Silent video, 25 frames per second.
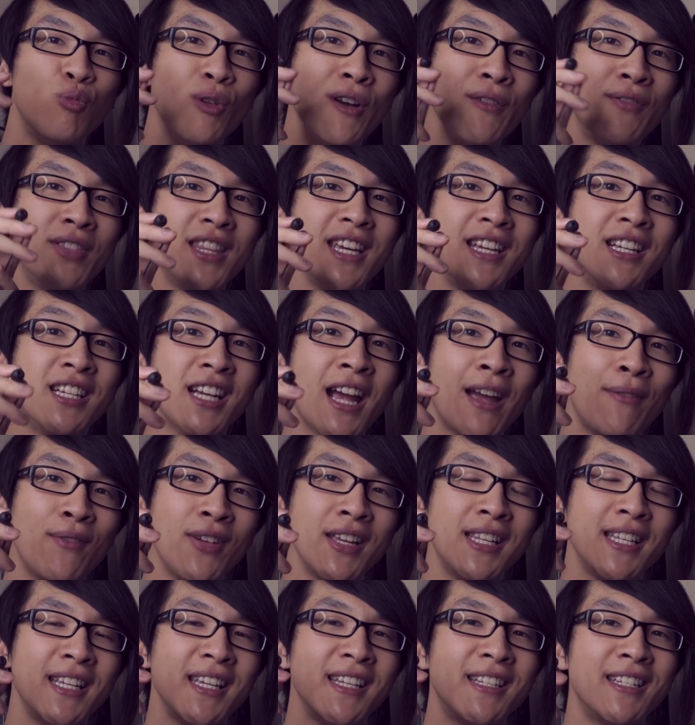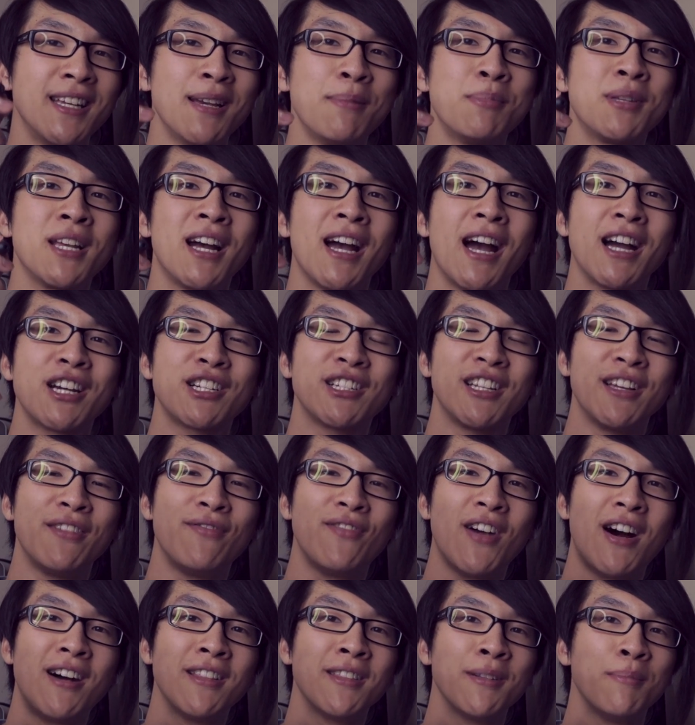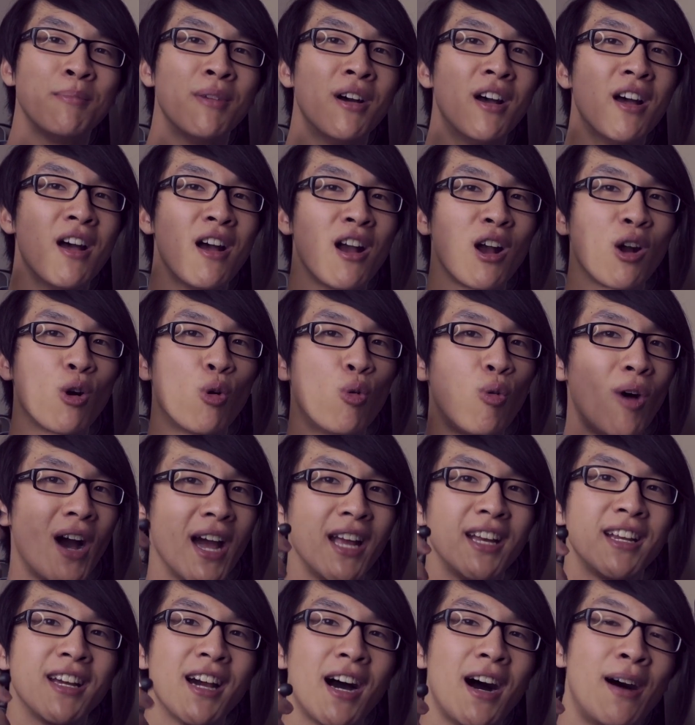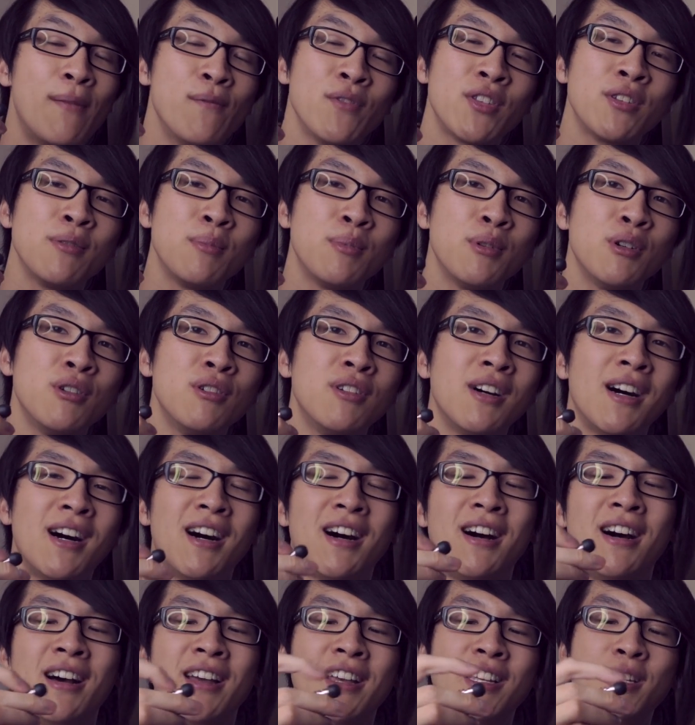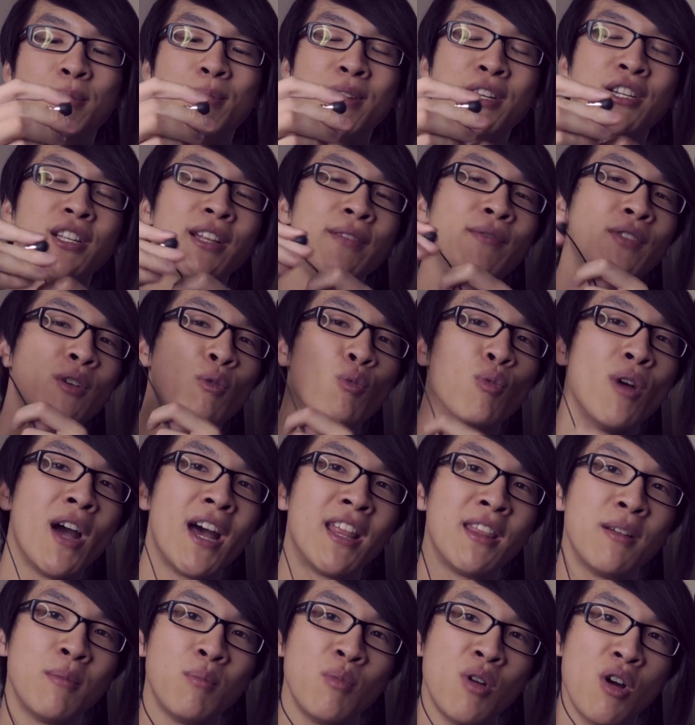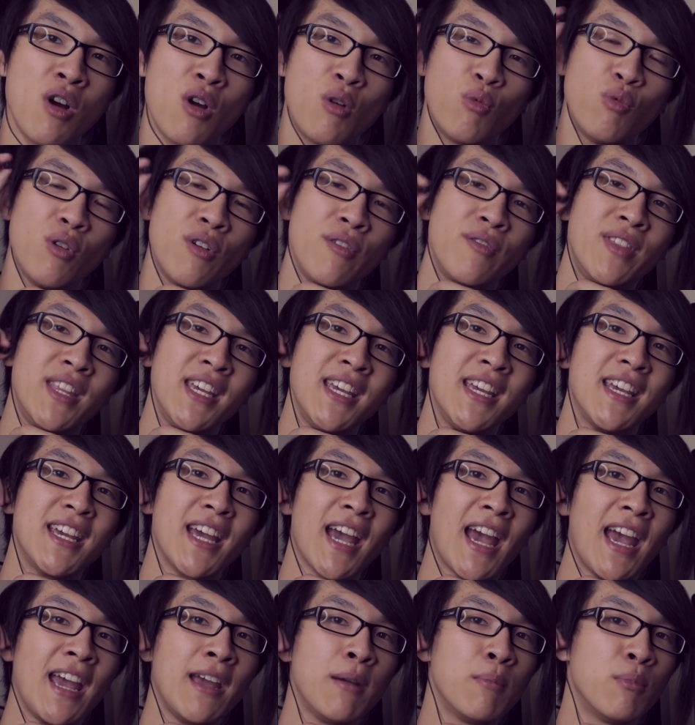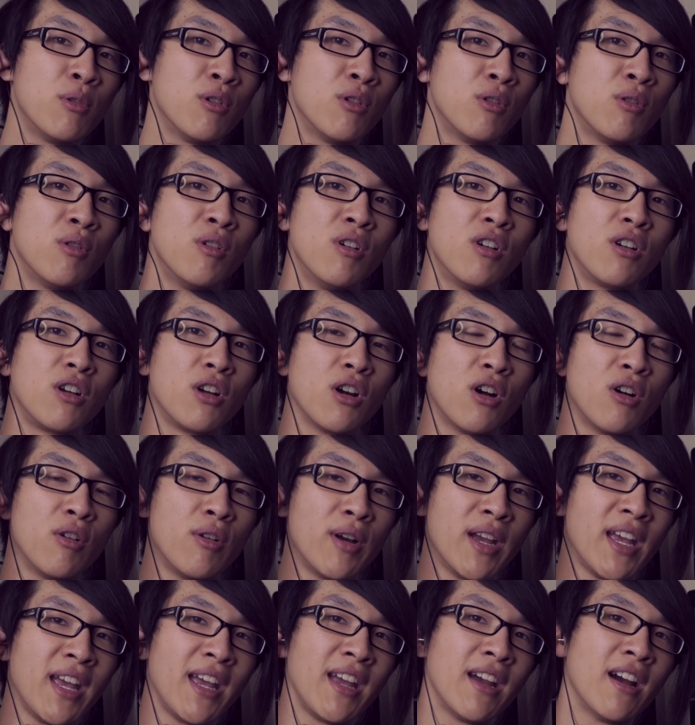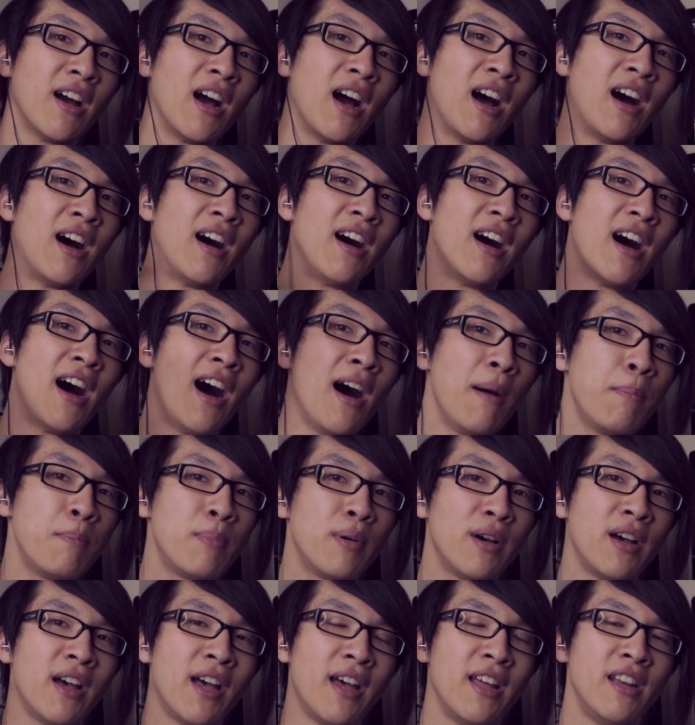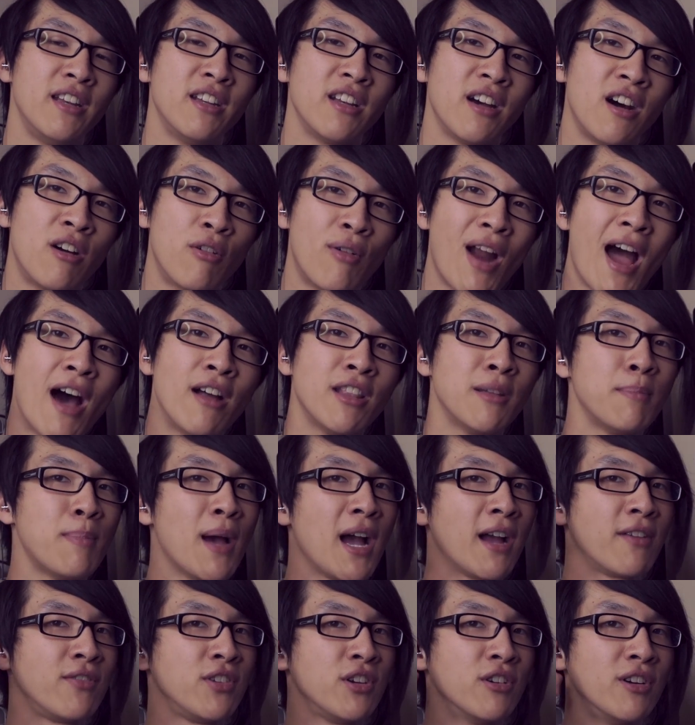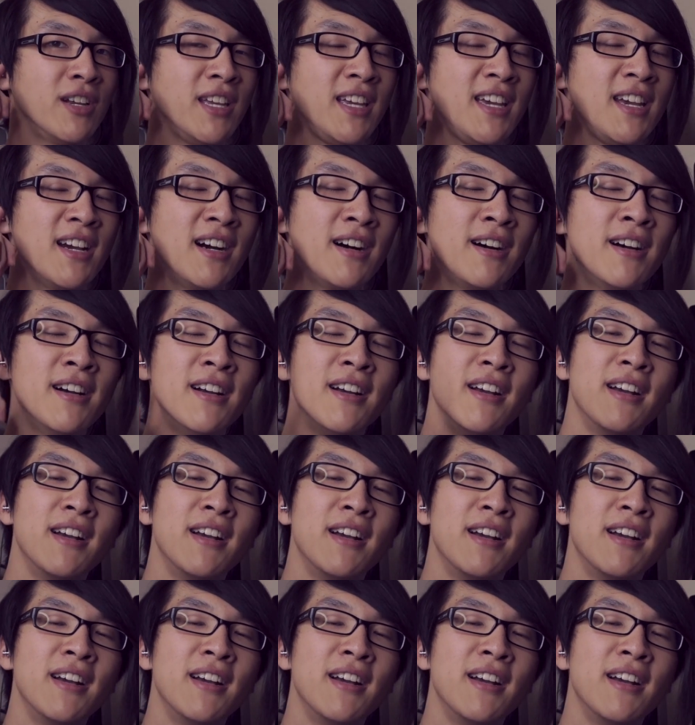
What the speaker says: with the JVC tips, I actually found them quite comfortable, especially if you wear them with the cable going up and around the back of your ear.